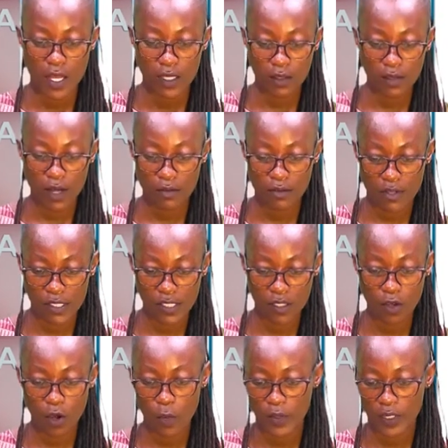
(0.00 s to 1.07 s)
Now,
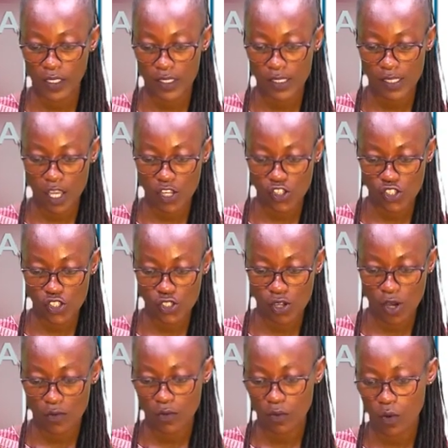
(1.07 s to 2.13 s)
addressing opening session
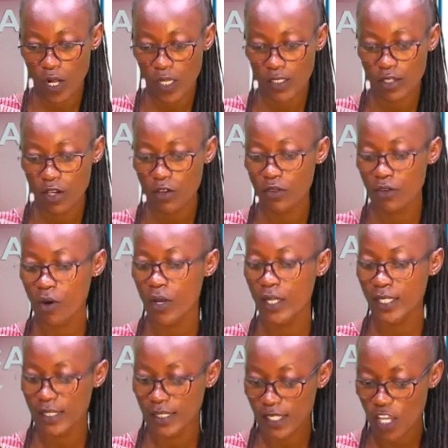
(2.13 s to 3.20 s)
of the World Health
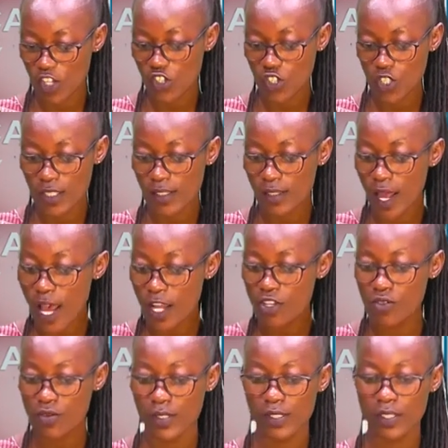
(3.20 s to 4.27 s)
Organization's
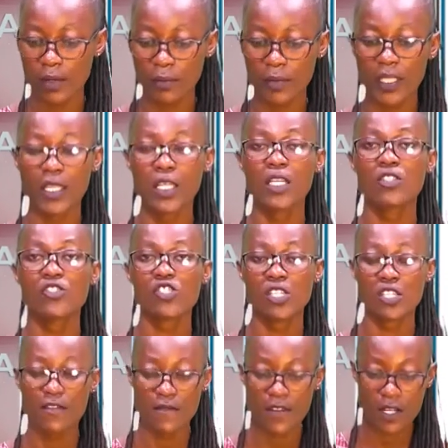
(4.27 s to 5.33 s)
annual assembly in
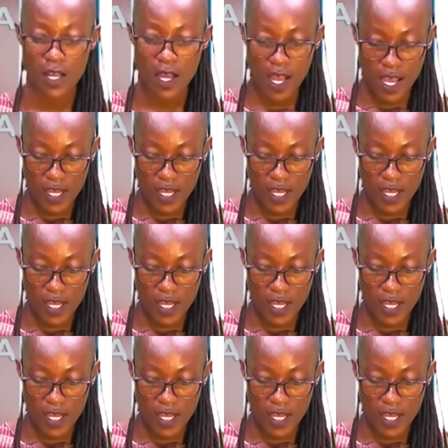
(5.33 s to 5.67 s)
Geneva,